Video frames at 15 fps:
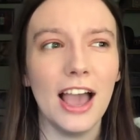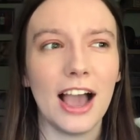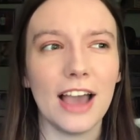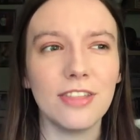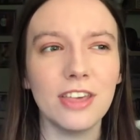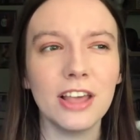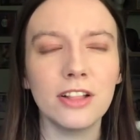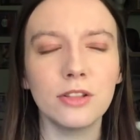I
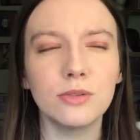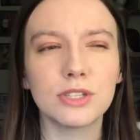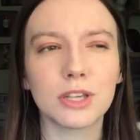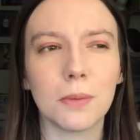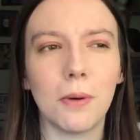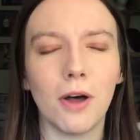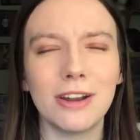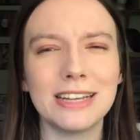think Louis
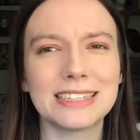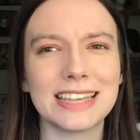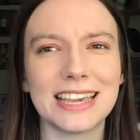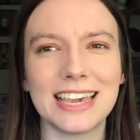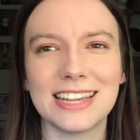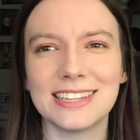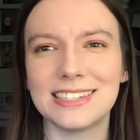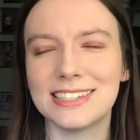Capaldi is like
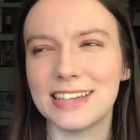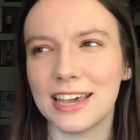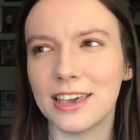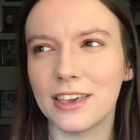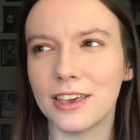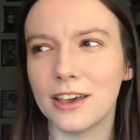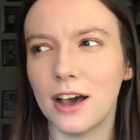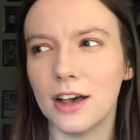his
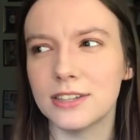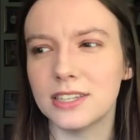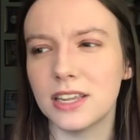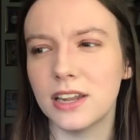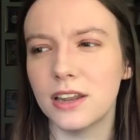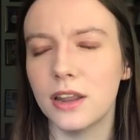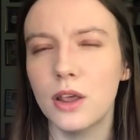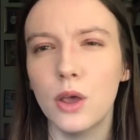second
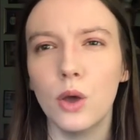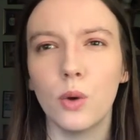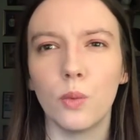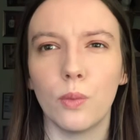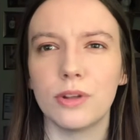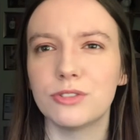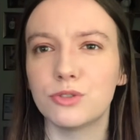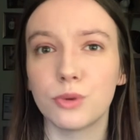cousin
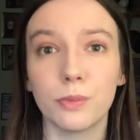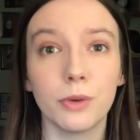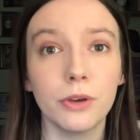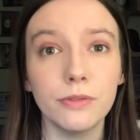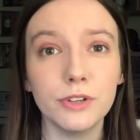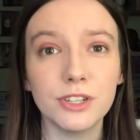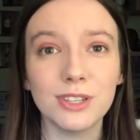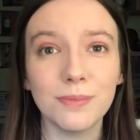once
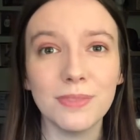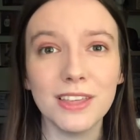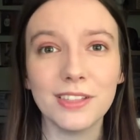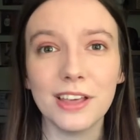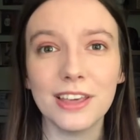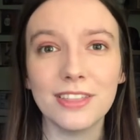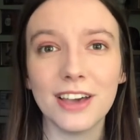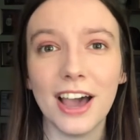removed or something
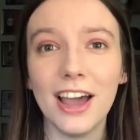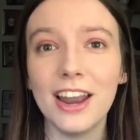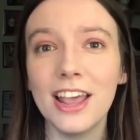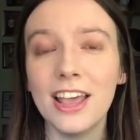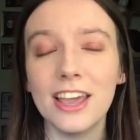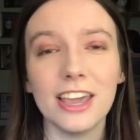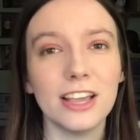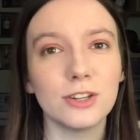like that.
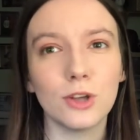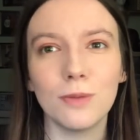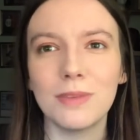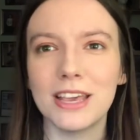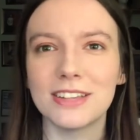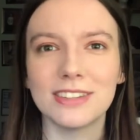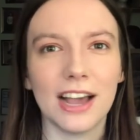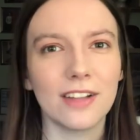He told
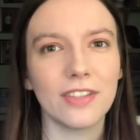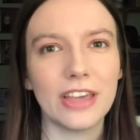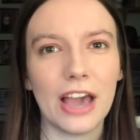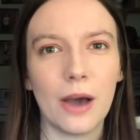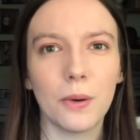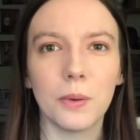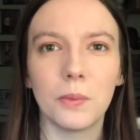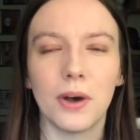me exactly
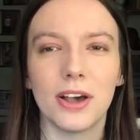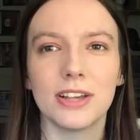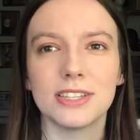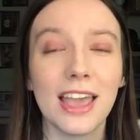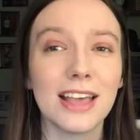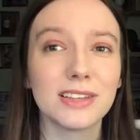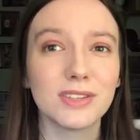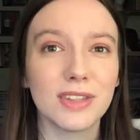how it was.
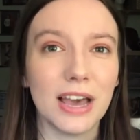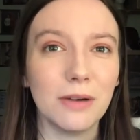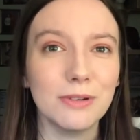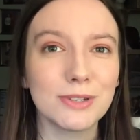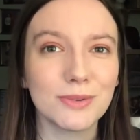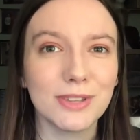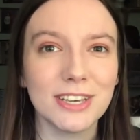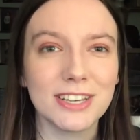So that
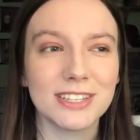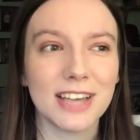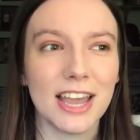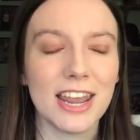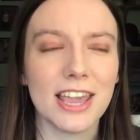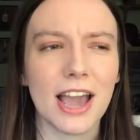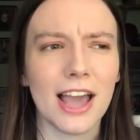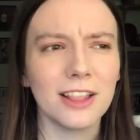was really
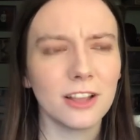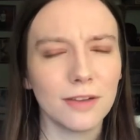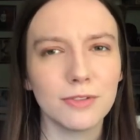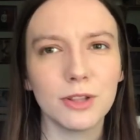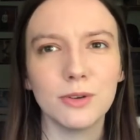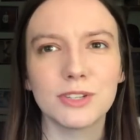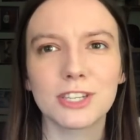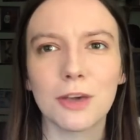exciting. I loved
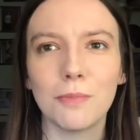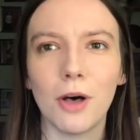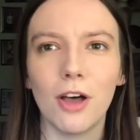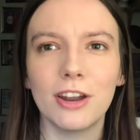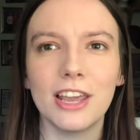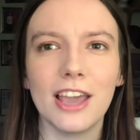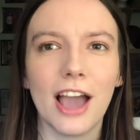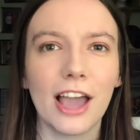Louis
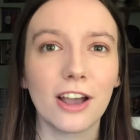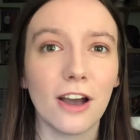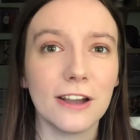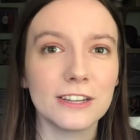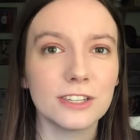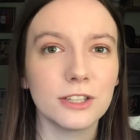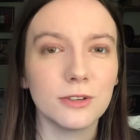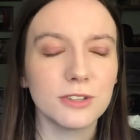Capaldi. I got
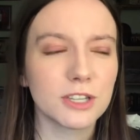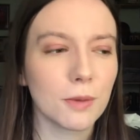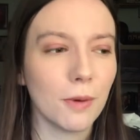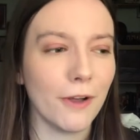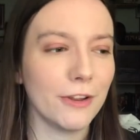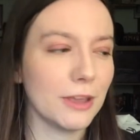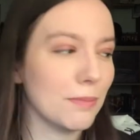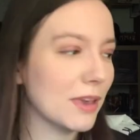into Louis
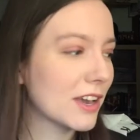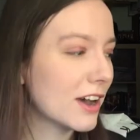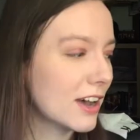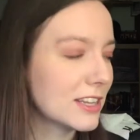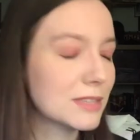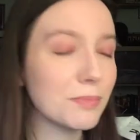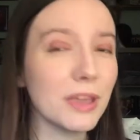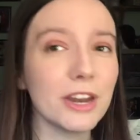Capaldi
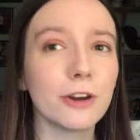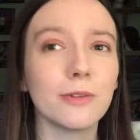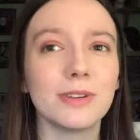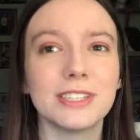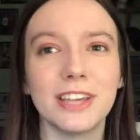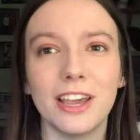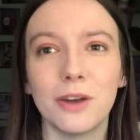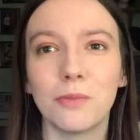because Peter
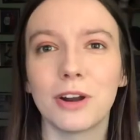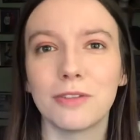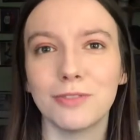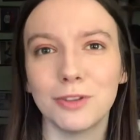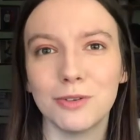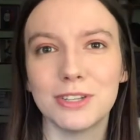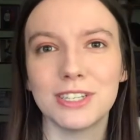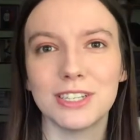was in one of
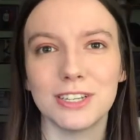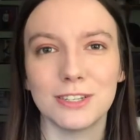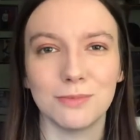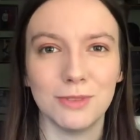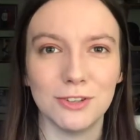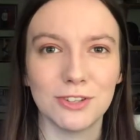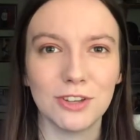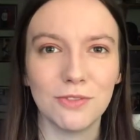Louis's
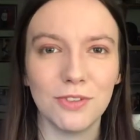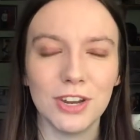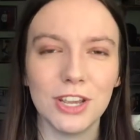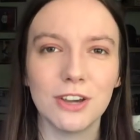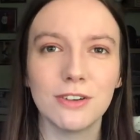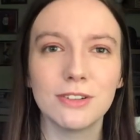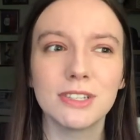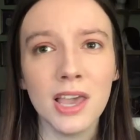music
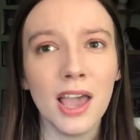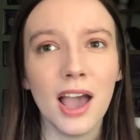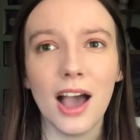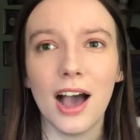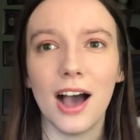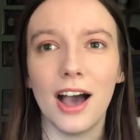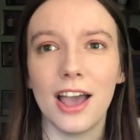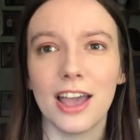videos.
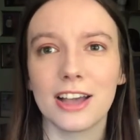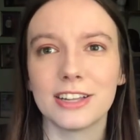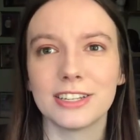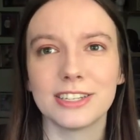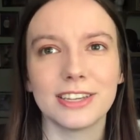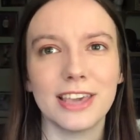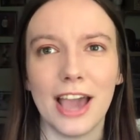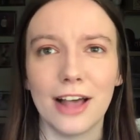And
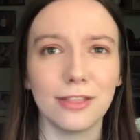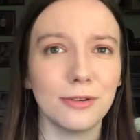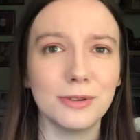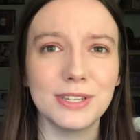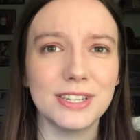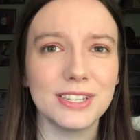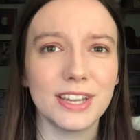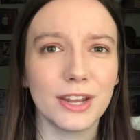yeah,
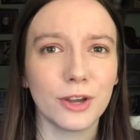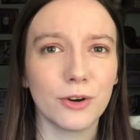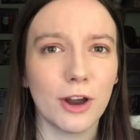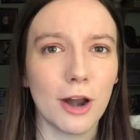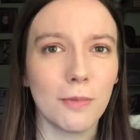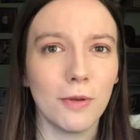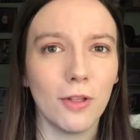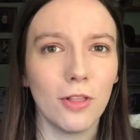Louis is an
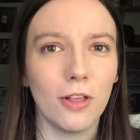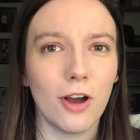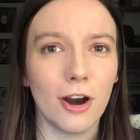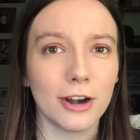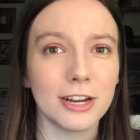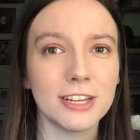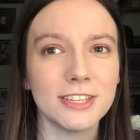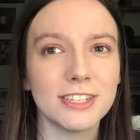incredible
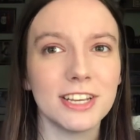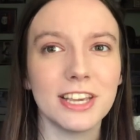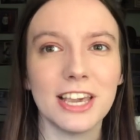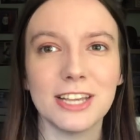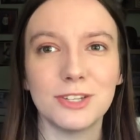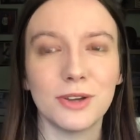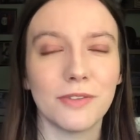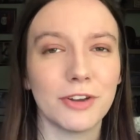artist. In
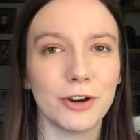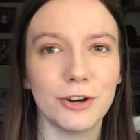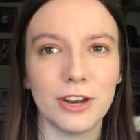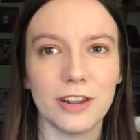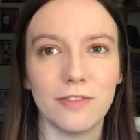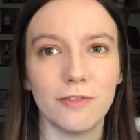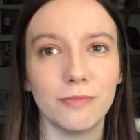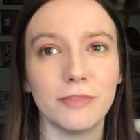case you haven't heard
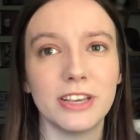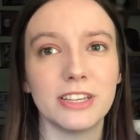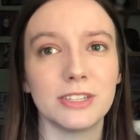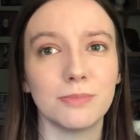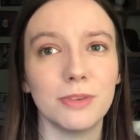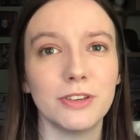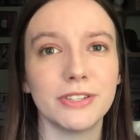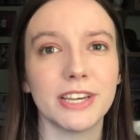of his
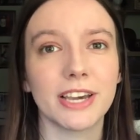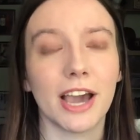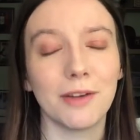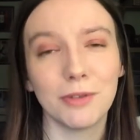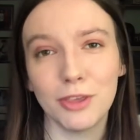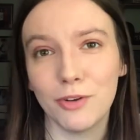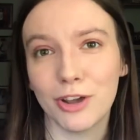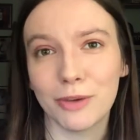music, I
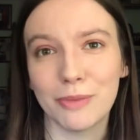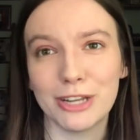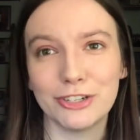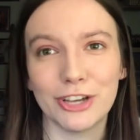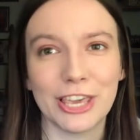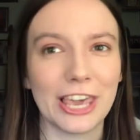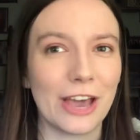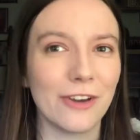really recommend
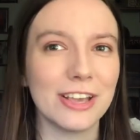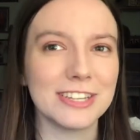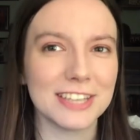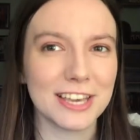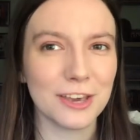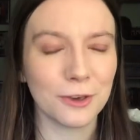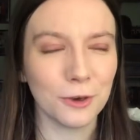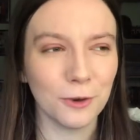checking out. He's
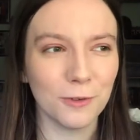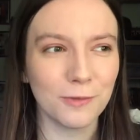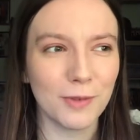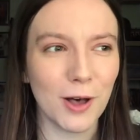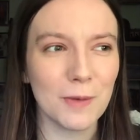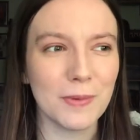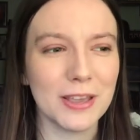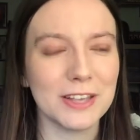like a
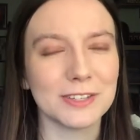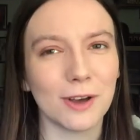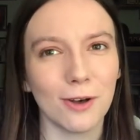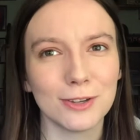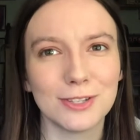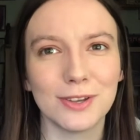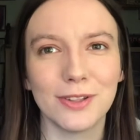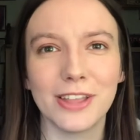goofball, but he's
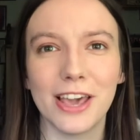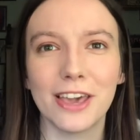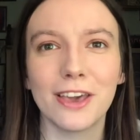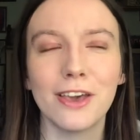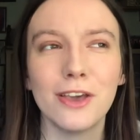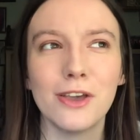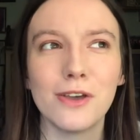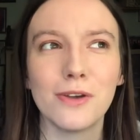also like
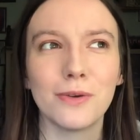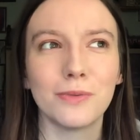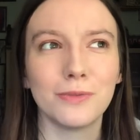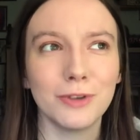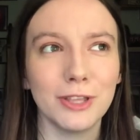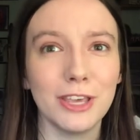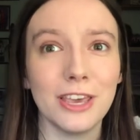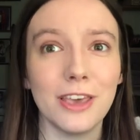
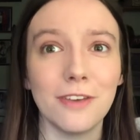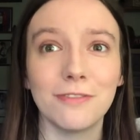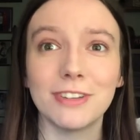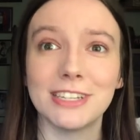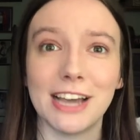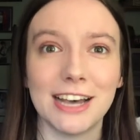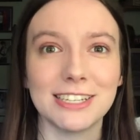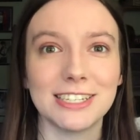really
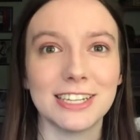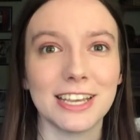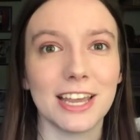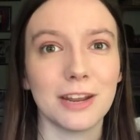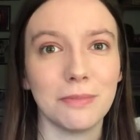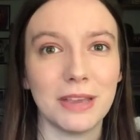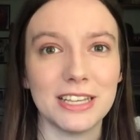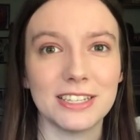fantastic and
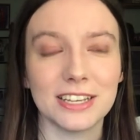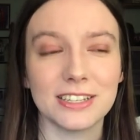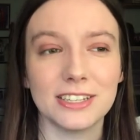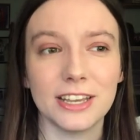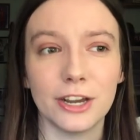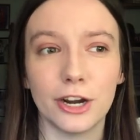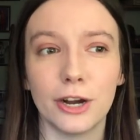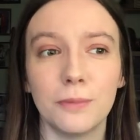amazing
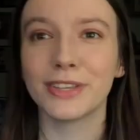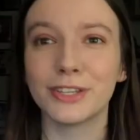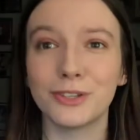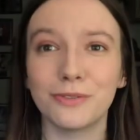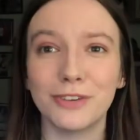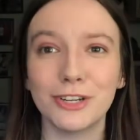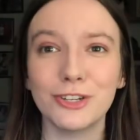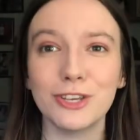singer. So
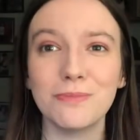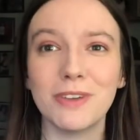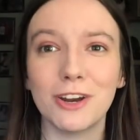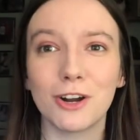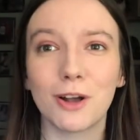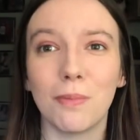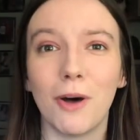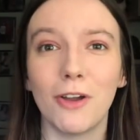eventually Peter
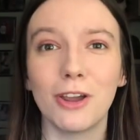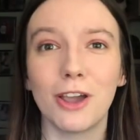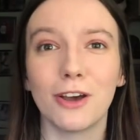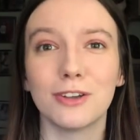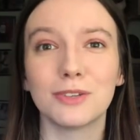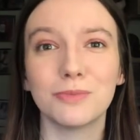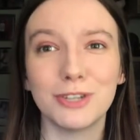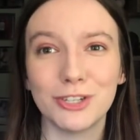Capaldi
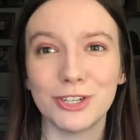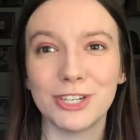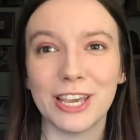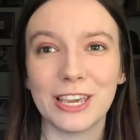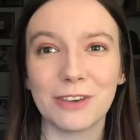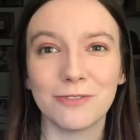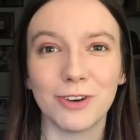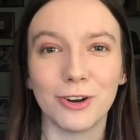goes, we should
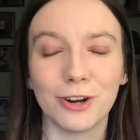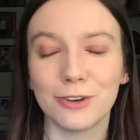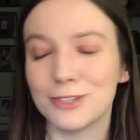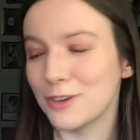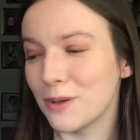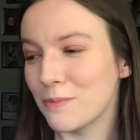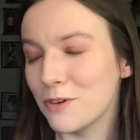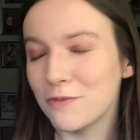take a photo.
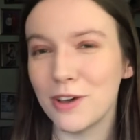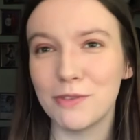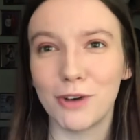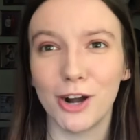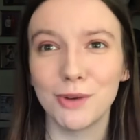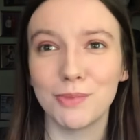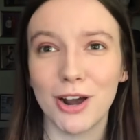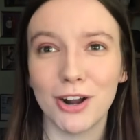I move my
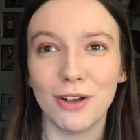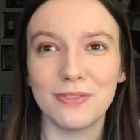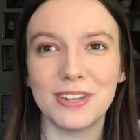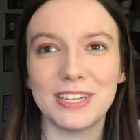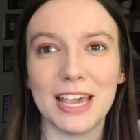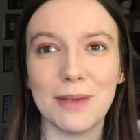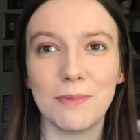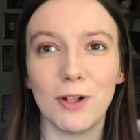water bottle off the
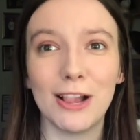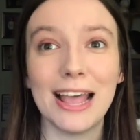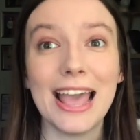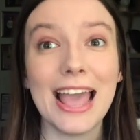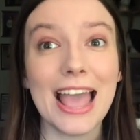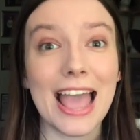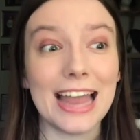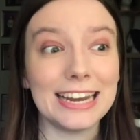table
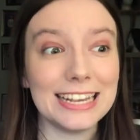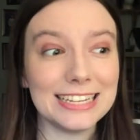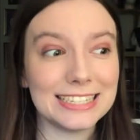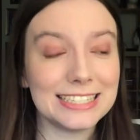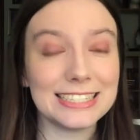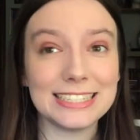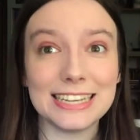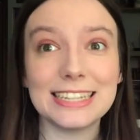and he
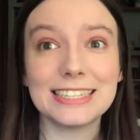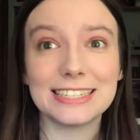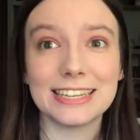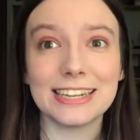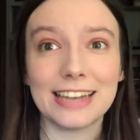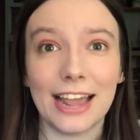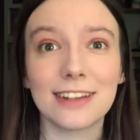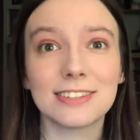sits
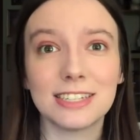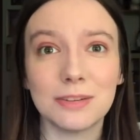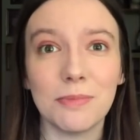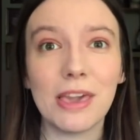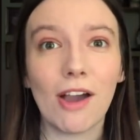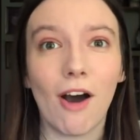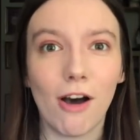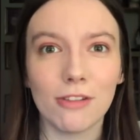next to
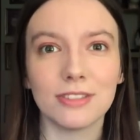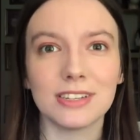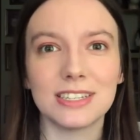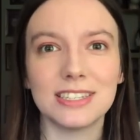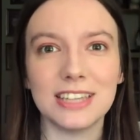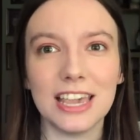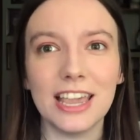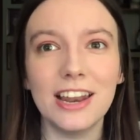me on the
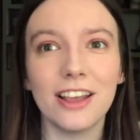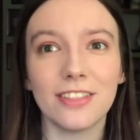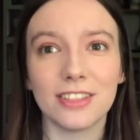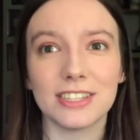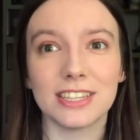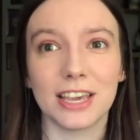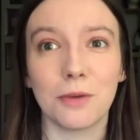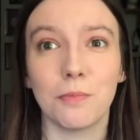seat in
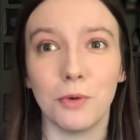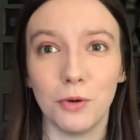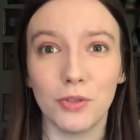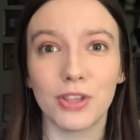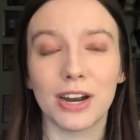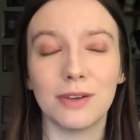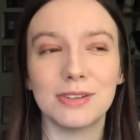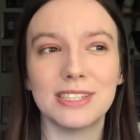this like booth
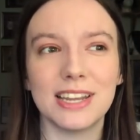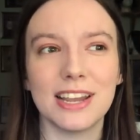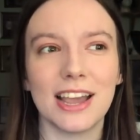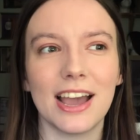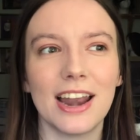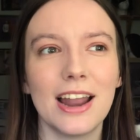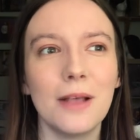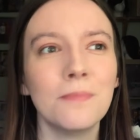that I was sitting
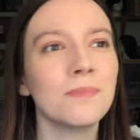at.